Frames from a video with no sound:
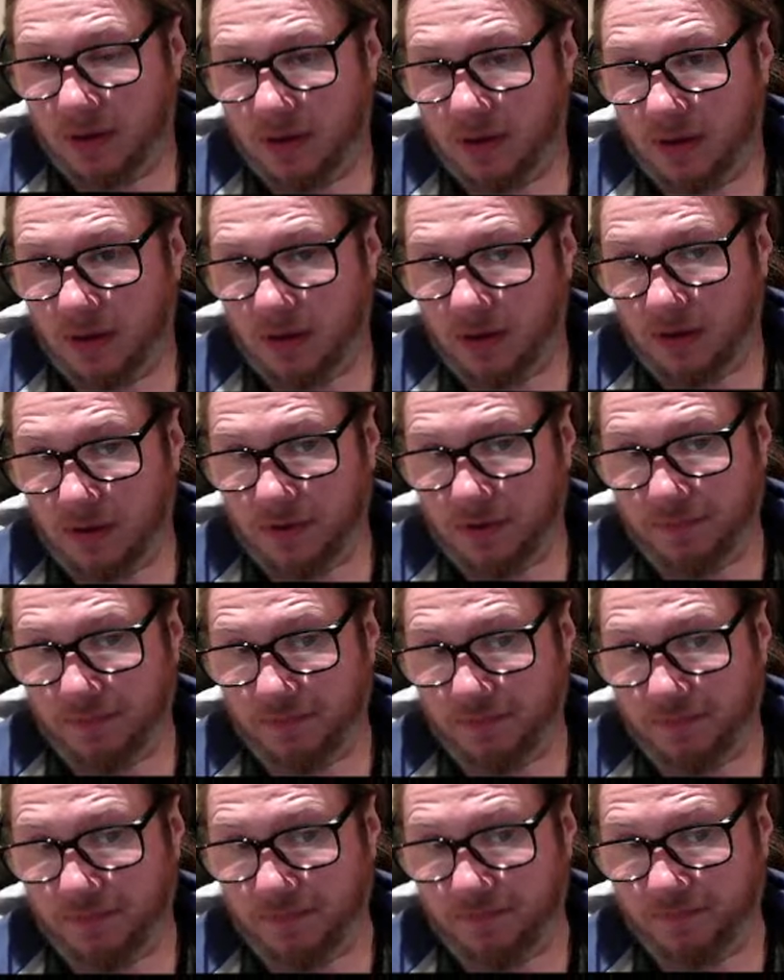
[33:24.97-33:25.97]

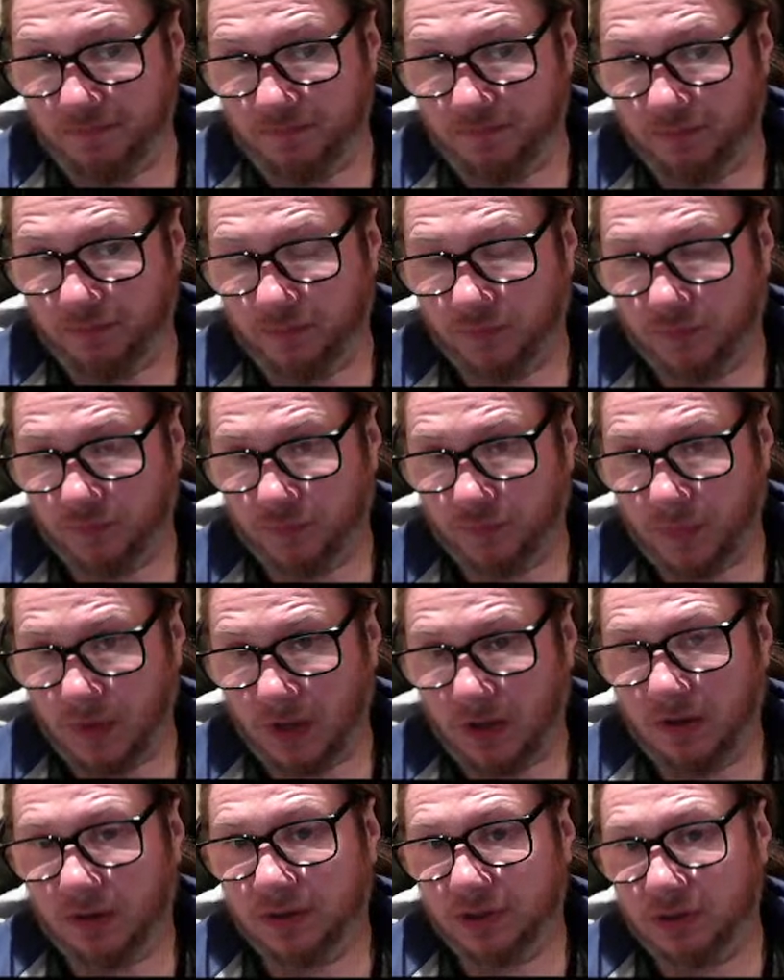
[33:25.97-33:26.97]
Um,
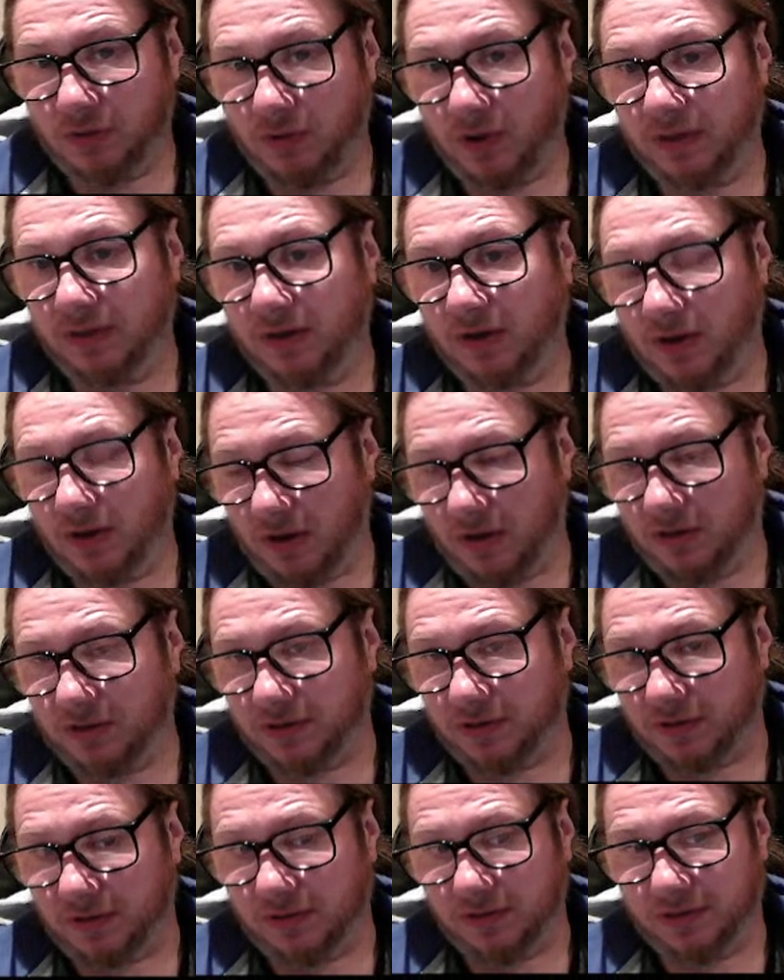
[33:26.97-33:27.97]
so either
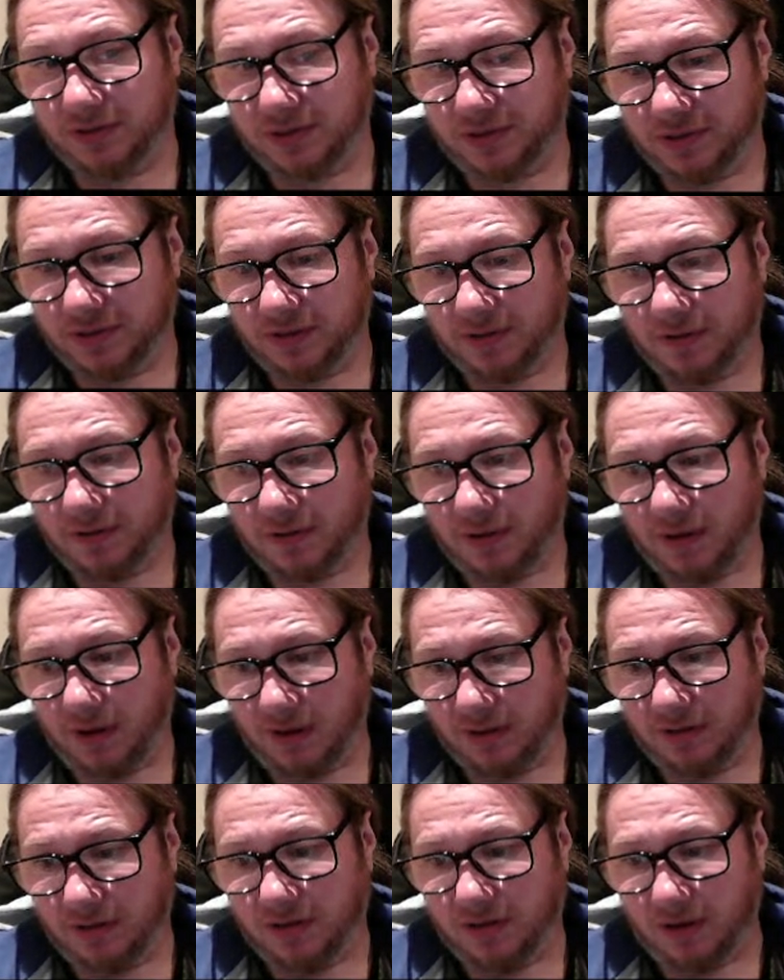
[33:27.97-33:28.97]
castles,
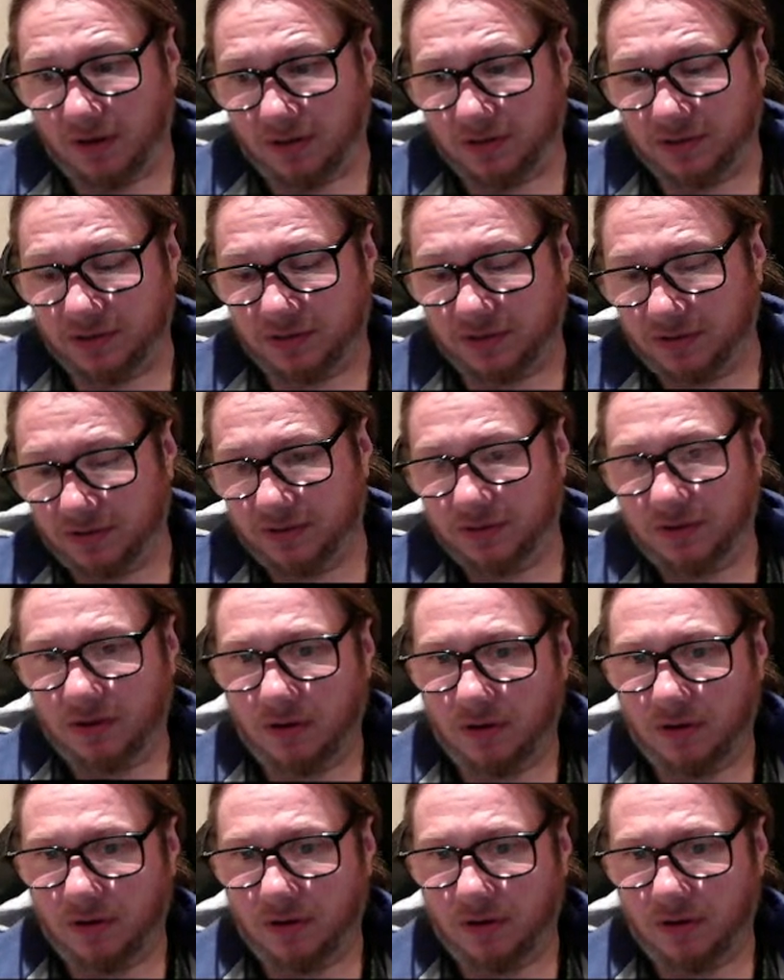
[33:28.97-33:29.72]
either castles,